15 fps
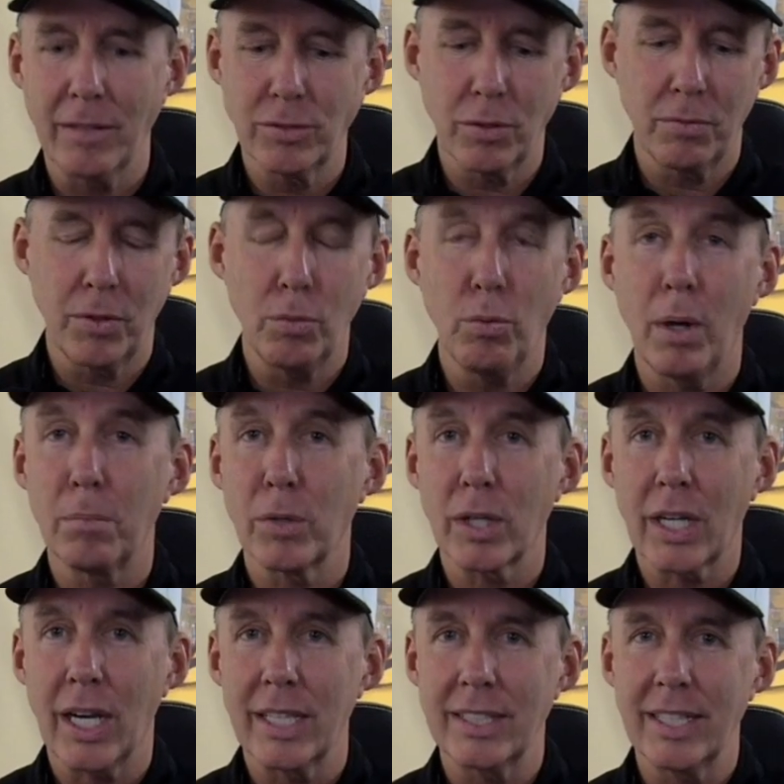So if you want more
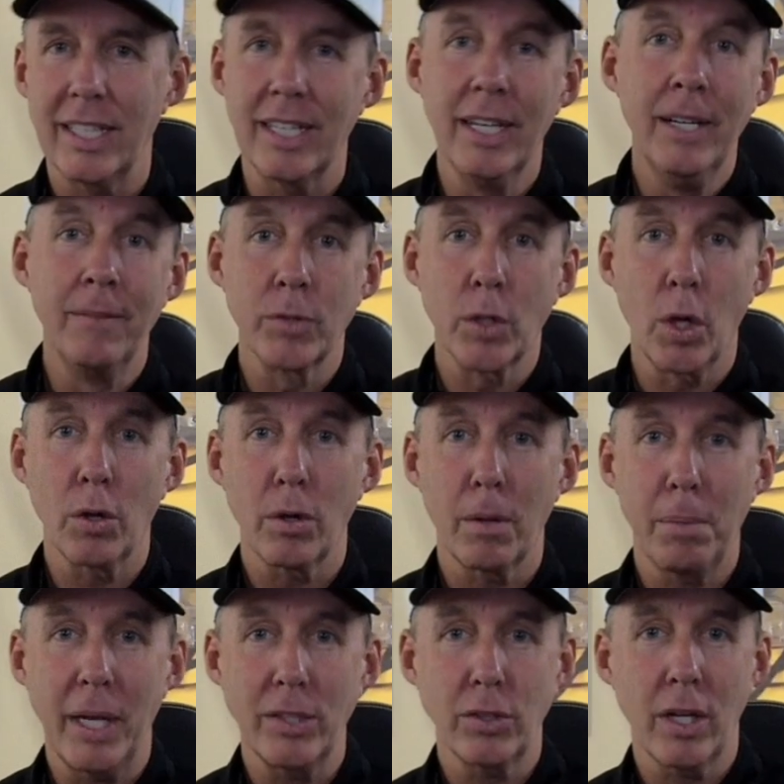content, go to our
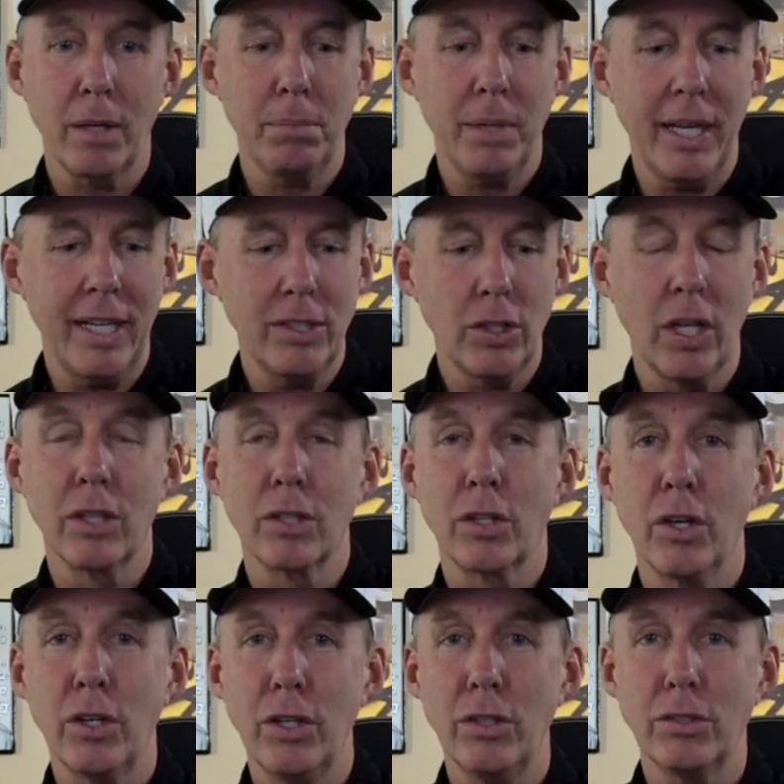Patreon page,
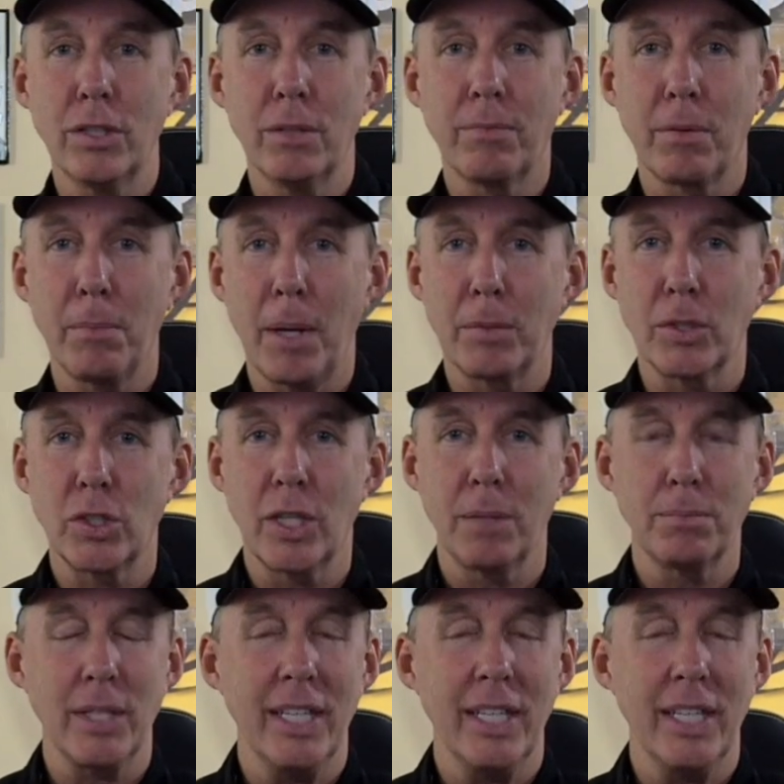go to YouTube for memberships.